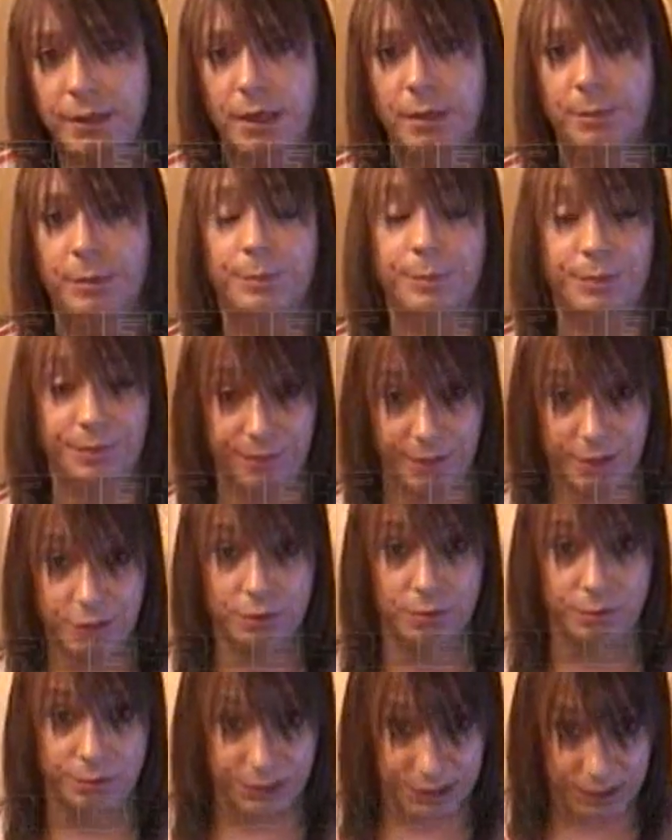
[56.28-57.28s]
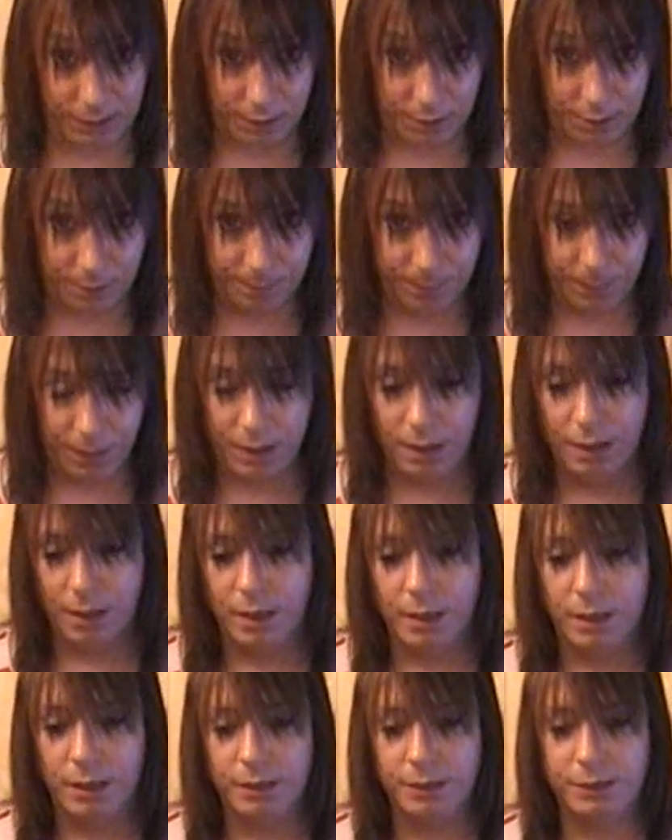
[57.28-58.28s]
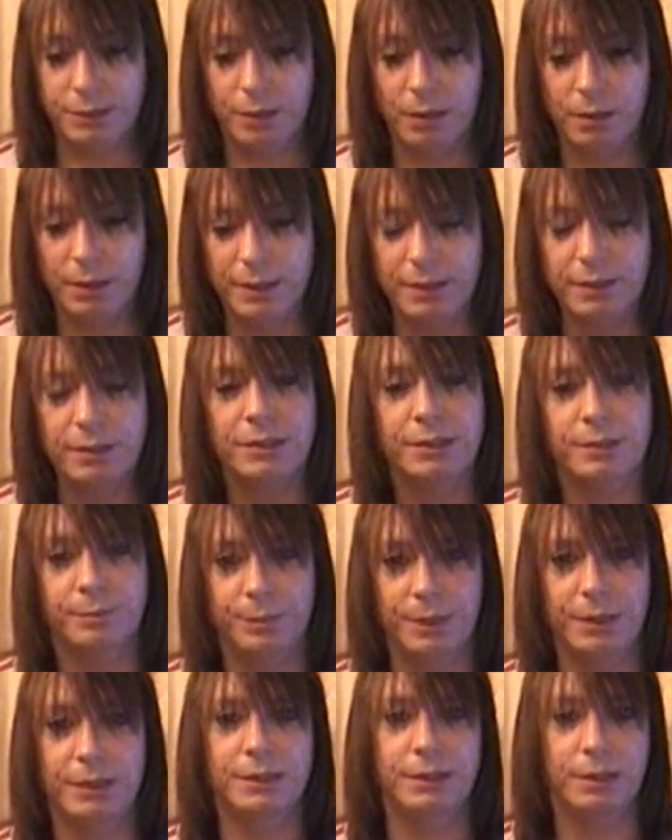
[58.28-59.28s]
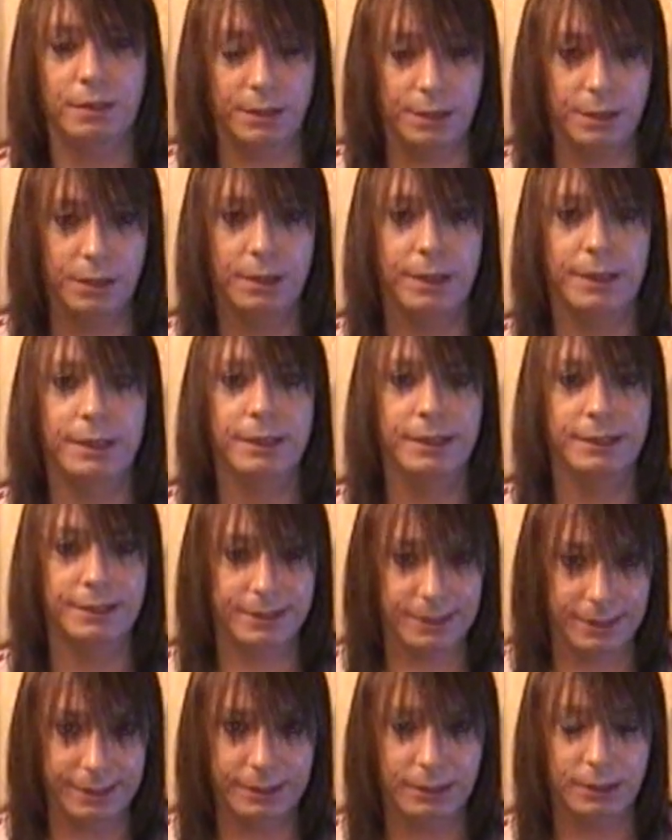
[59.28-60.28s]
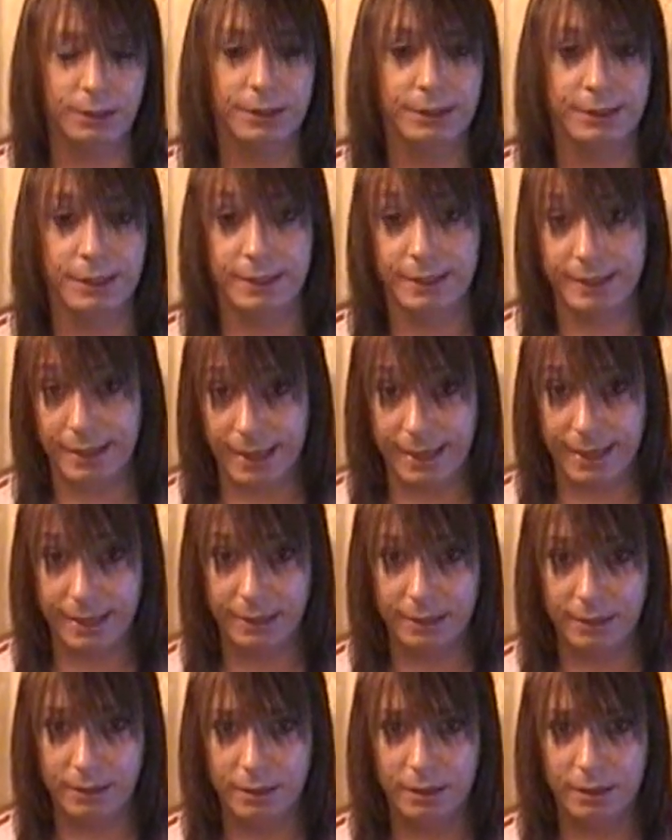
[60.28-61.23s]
I'm a professional singer. So I like to speak as clearly and concisely as I can,